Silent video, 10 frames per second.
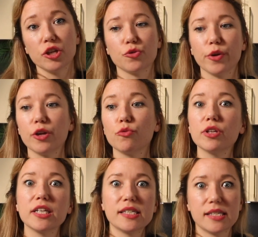so it can
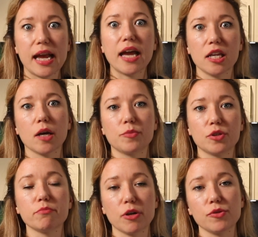really stand up
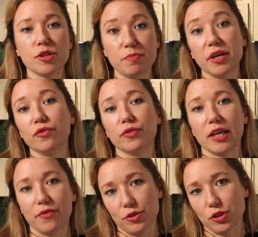to most big
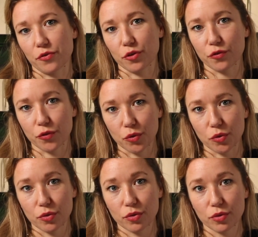flavors of your
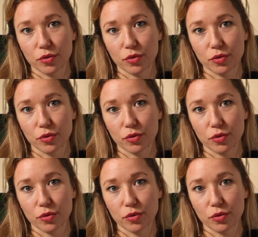food.